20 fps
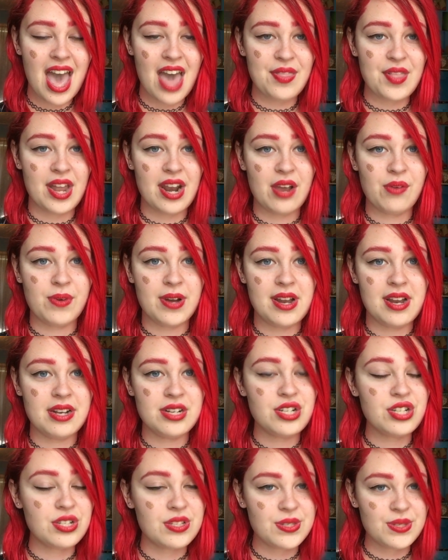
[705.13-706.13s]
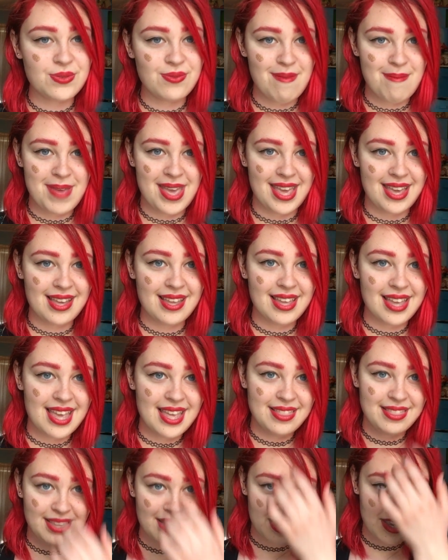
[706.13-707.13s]
And then I went swimming
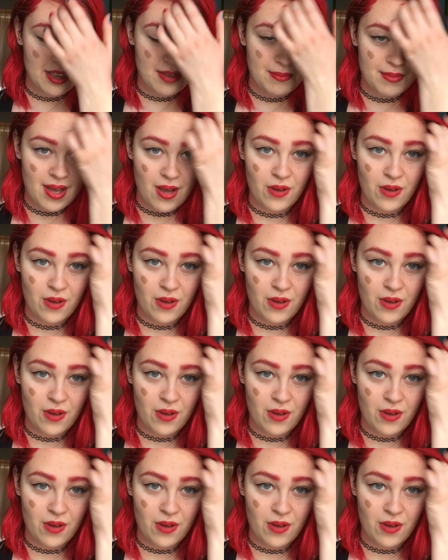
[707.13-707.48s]
in the